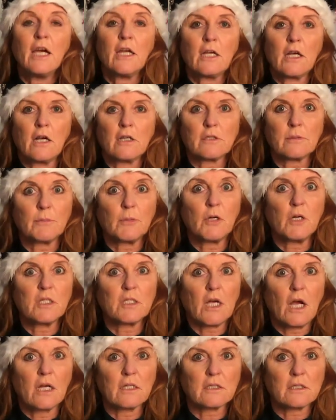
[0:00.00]
Girls and
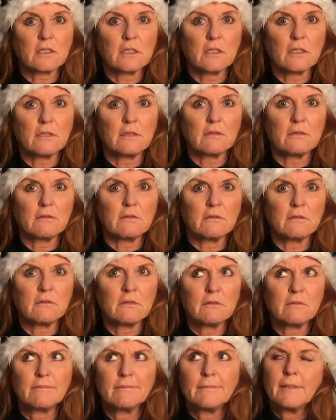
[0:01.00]
boys, aunts and
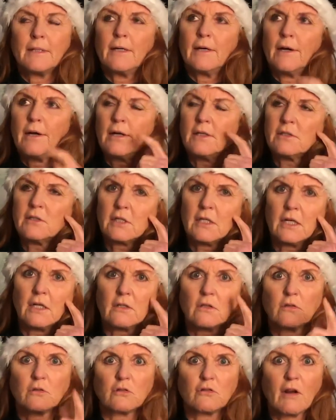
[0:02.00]
Aunts and
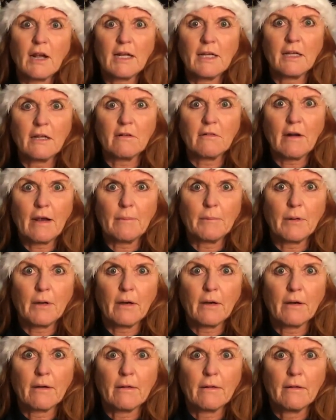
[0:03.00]
uncles, granny and
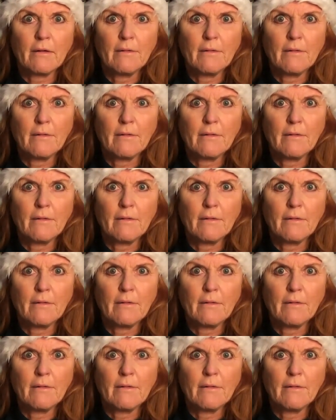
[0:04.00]
grandpa.